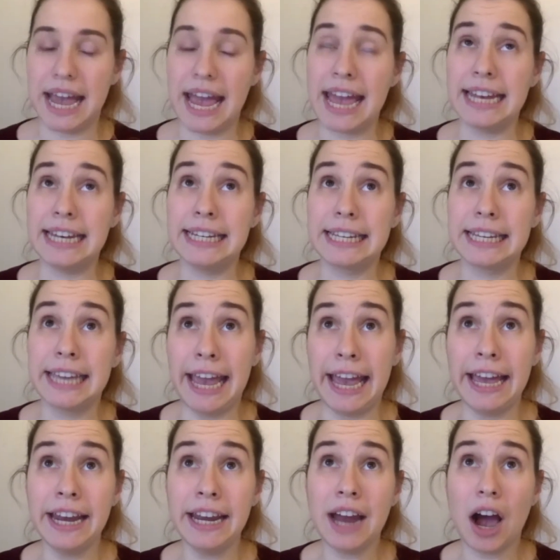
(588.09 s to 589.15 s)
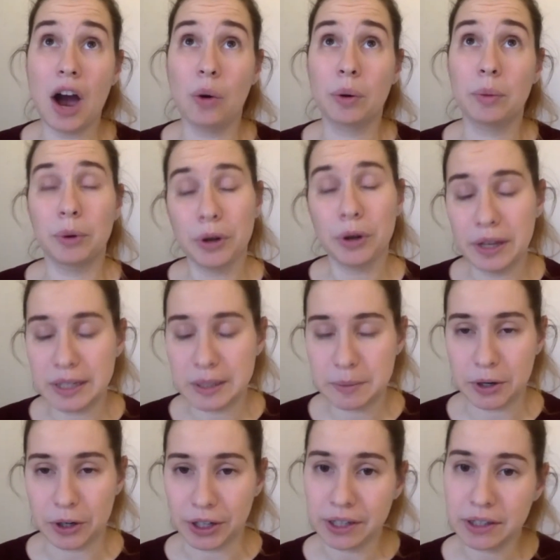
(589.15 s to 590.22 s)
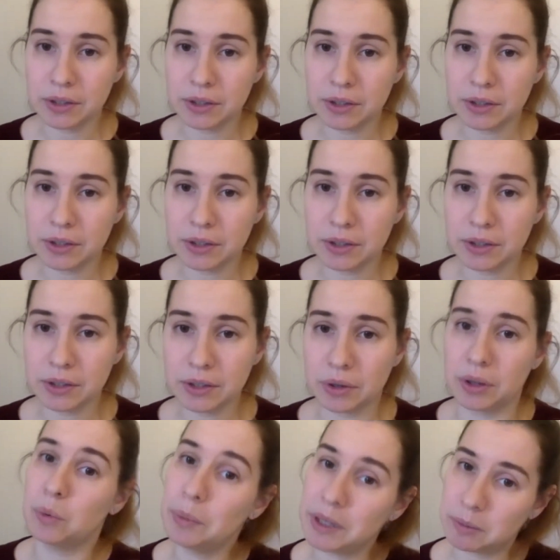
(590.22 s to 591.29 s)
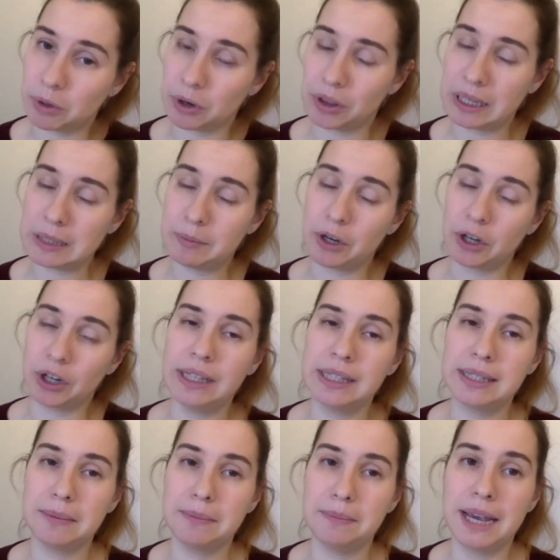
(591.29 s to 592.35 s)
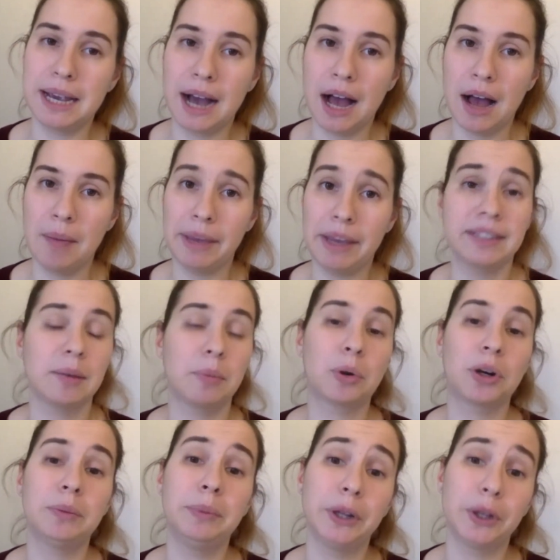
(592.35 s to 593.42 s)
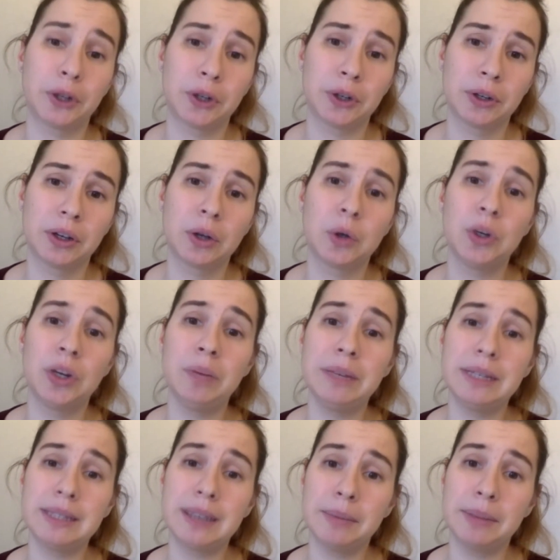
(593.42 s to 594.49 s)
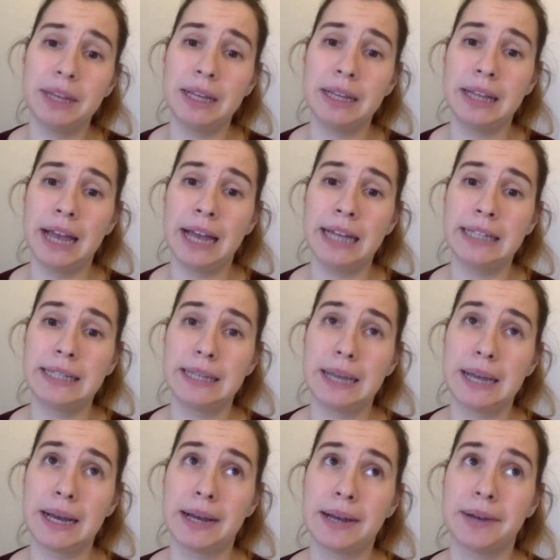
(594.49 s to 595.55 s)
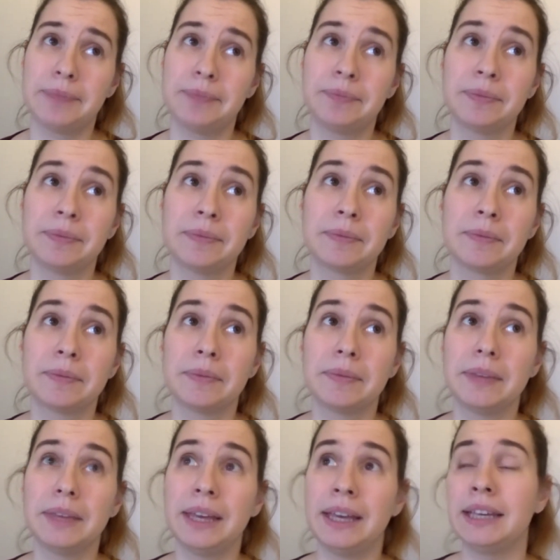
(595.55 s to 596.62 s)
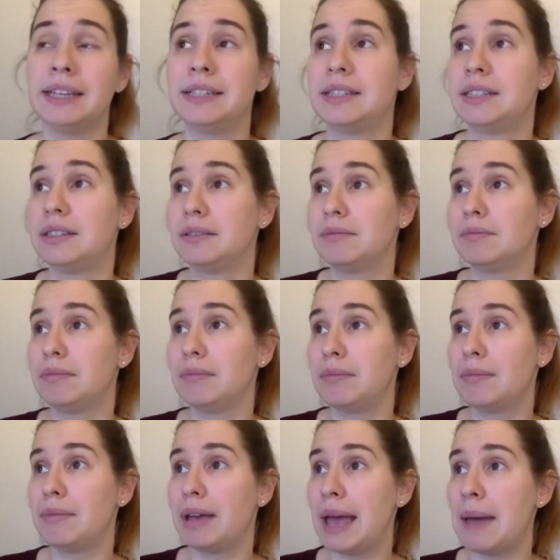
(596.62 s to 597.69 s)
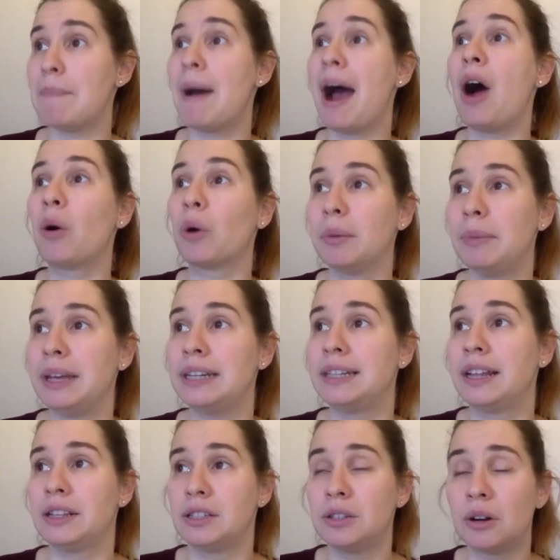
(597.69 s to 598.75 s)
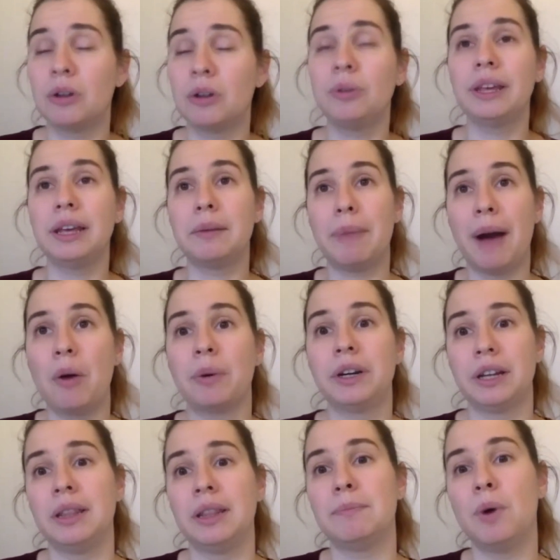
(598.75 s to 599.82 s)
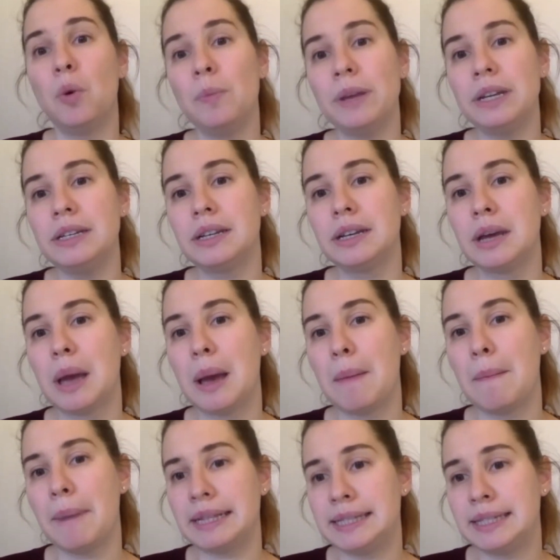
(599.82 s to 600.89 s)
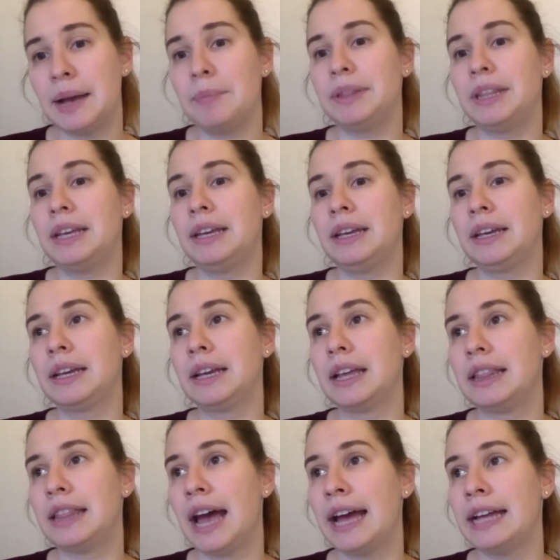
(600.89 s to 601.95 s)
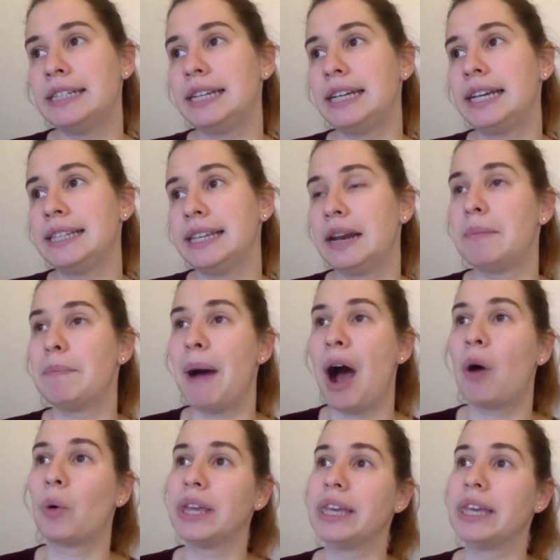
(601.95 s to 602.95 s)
And can our birth experience, or the woman's birth experience, become a support pillar? Could it be something that is empowerment that's not only empowerment in the moment, but something that is an empowering